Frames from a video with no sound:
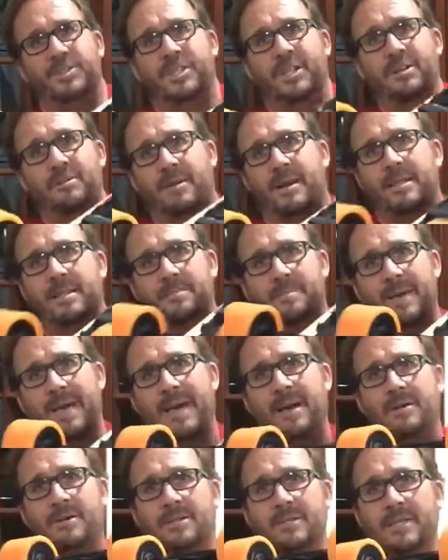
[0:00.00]
generating the
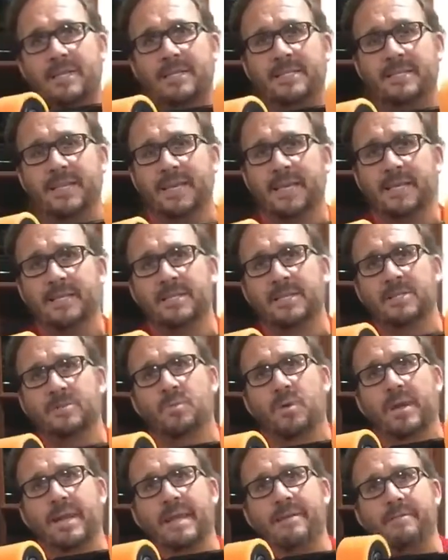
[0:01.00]
power to these things is
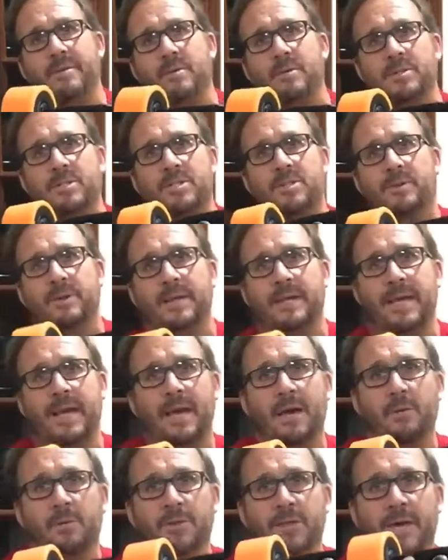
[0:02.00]
what everyone's doing
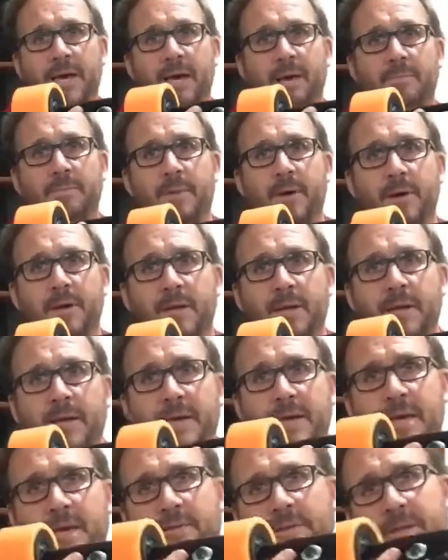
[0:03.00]
now with a hub motor.
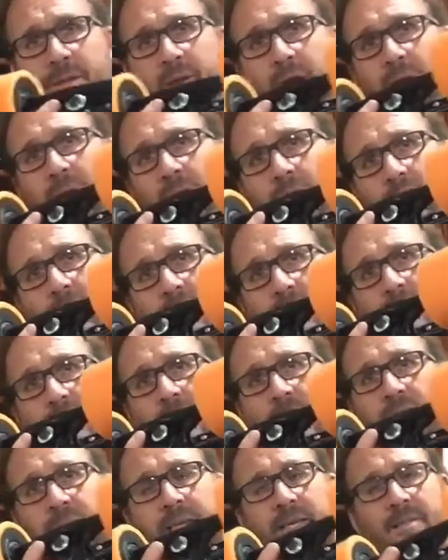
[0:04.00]
They're no longer
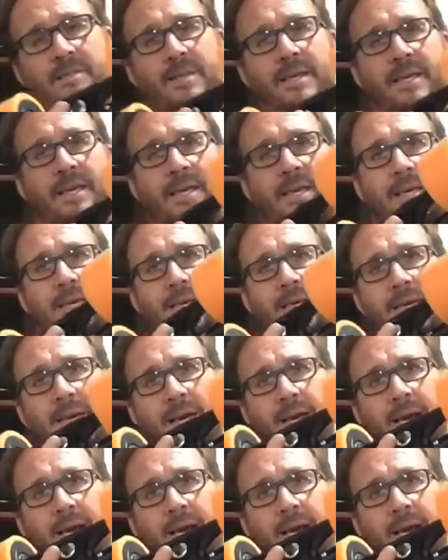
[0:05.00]
using the